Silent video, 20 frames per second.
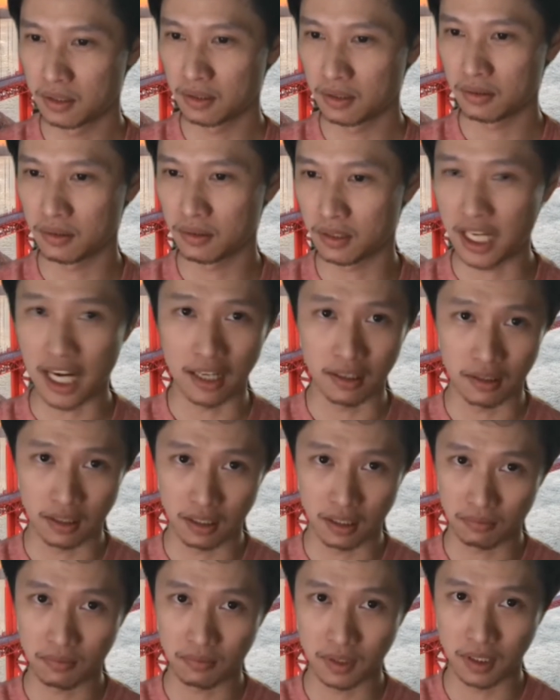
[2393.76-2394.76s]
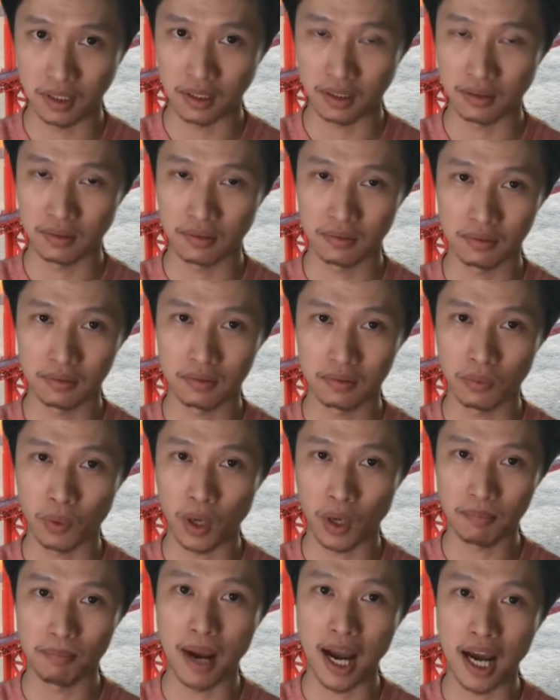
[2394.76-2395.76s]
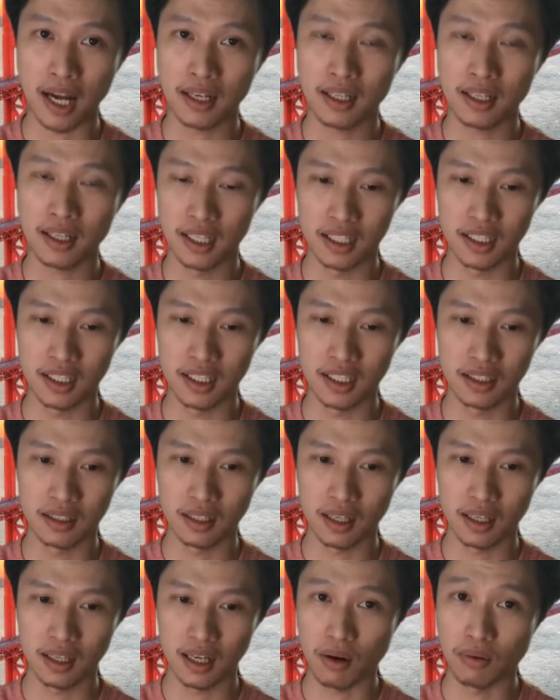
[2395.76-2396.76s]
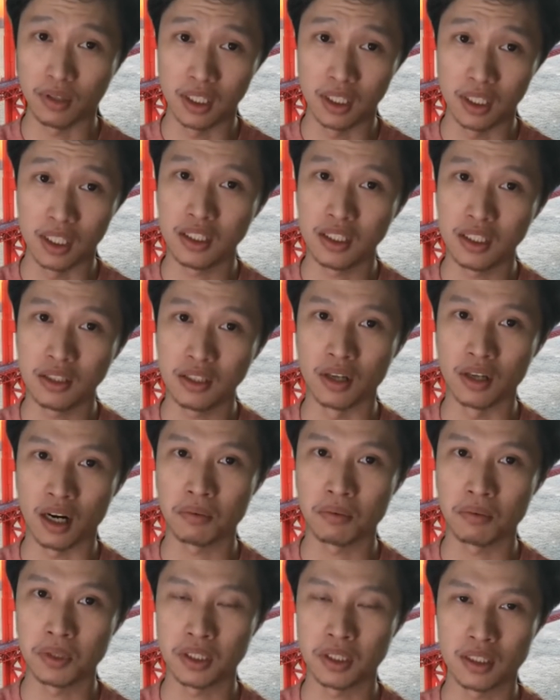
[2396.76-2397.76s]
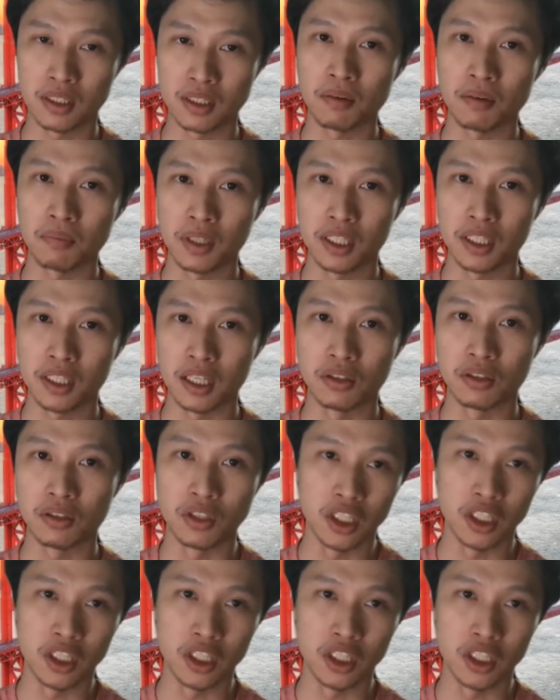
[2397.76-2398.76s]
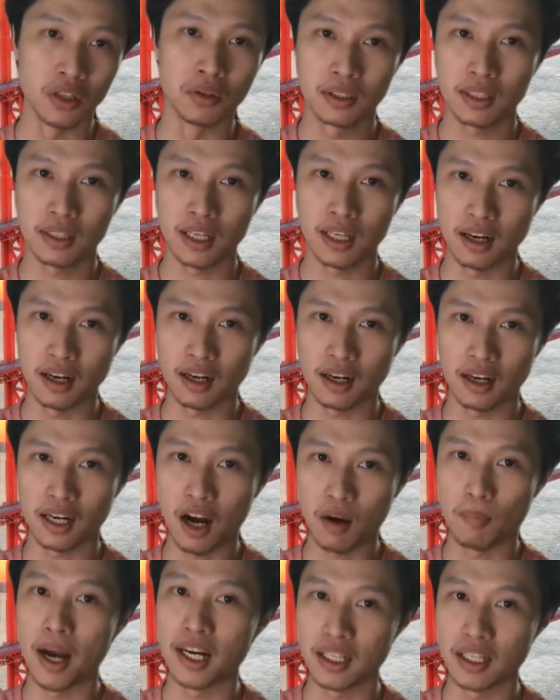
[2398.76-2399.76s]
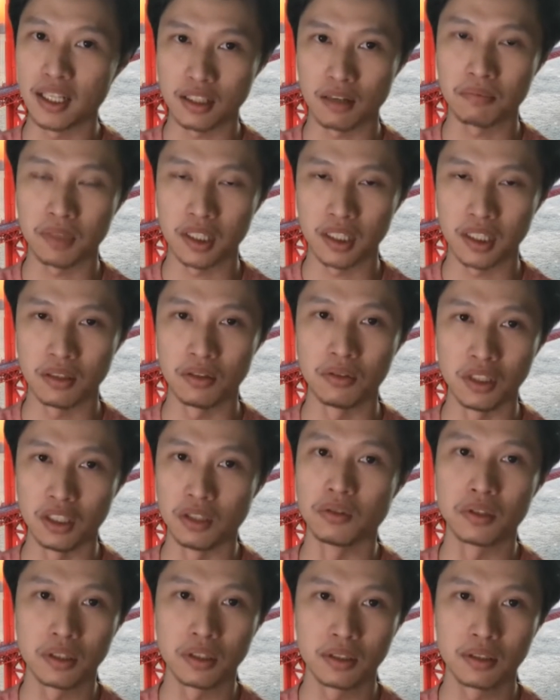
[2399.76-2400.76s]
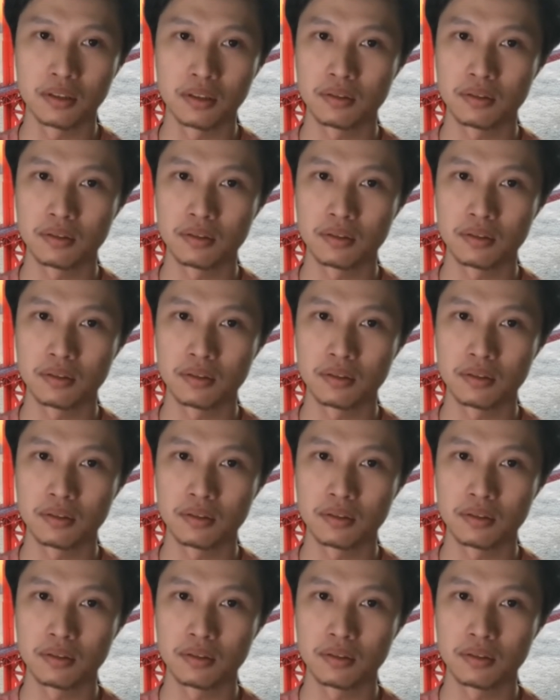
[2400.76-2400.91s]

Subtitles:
Yeah, the what matter is how good you are with the software that you choose and not how many software you use.